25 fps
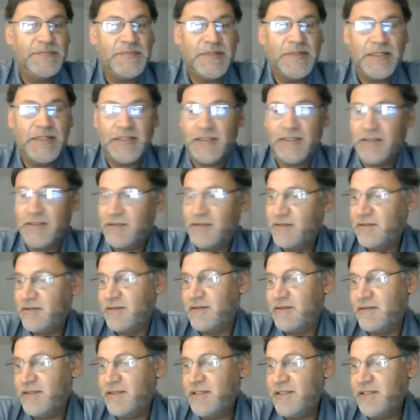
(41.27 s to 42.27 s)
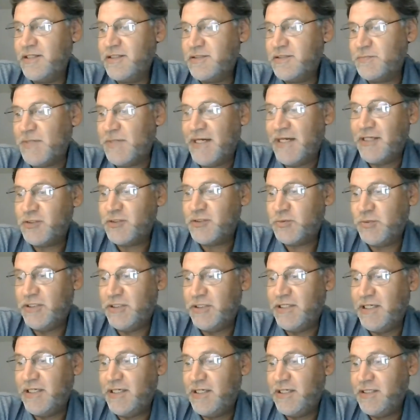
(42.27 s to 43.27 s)
But these past
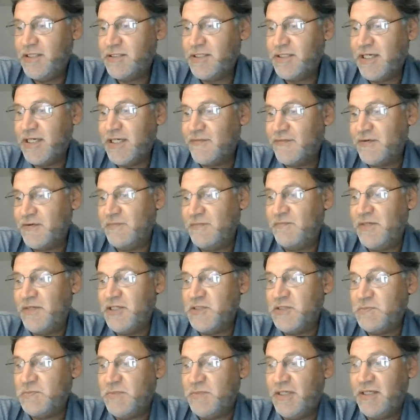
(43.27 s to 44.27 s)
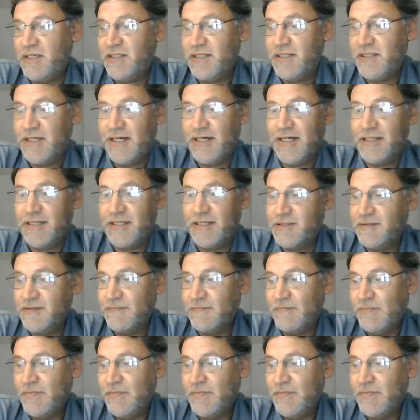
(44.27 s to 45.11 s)
three days have convinced me that